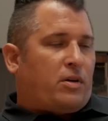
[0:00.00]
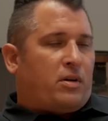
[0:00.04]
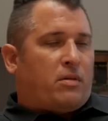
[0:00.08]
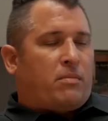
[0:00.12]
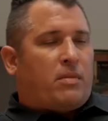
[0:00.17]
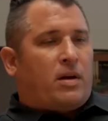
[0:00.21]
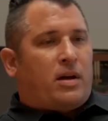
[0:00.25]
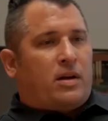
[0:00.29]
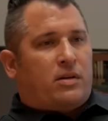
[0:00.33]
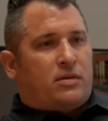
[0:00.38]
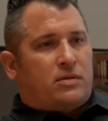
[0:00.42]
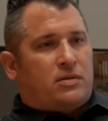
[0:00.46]
your
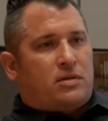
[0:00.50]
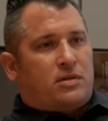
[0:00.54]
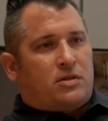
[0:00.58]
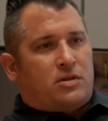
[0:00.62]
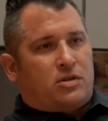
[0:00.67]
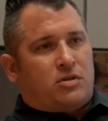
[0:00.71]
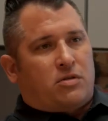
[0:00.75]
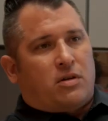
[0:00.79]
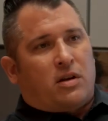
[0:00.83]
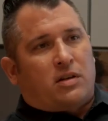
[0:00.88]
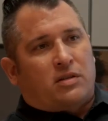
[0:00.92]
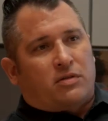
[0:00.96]
miles is
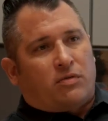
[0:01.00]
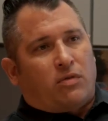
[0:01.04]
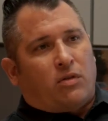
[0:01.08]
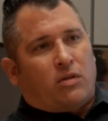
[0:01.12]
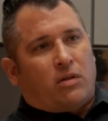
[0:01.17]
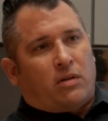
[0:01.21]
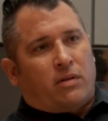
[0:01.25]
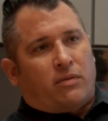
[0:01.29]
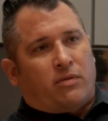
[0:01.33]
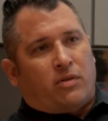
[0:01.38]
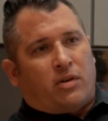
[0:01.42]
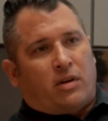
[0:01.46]
stressful
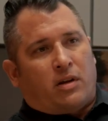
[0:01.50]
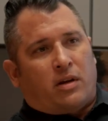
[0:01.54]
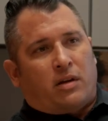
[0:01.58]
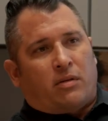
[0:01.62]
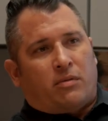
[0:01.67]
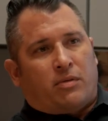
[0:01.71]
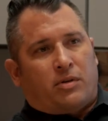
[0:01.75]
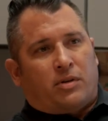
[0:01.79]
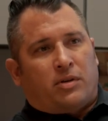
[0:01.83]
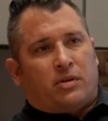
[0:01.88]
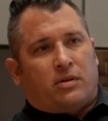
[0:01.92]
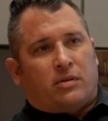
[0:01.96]
every day
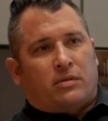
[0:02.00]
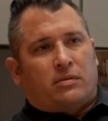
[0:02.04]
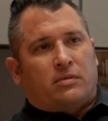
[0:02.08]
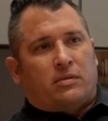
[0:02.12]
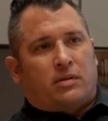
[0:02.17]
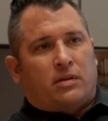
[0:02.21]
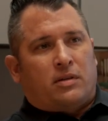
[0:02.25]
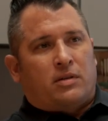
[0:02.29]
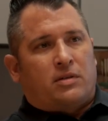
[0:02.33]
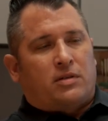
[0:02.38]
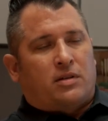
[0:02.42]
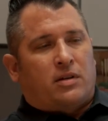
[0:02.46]
when you're
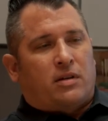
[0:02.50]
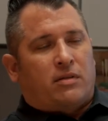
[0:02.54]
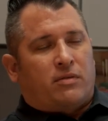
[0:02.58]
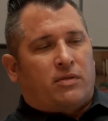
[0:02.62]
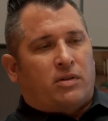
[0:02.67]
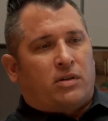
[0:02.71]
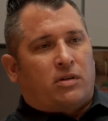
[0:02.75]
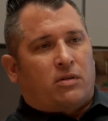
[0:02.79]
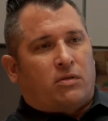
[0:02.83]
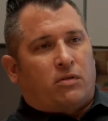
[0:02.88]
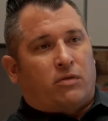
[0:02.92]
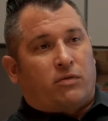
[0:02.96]
leasing a
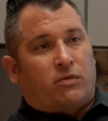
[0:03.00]
vehicle.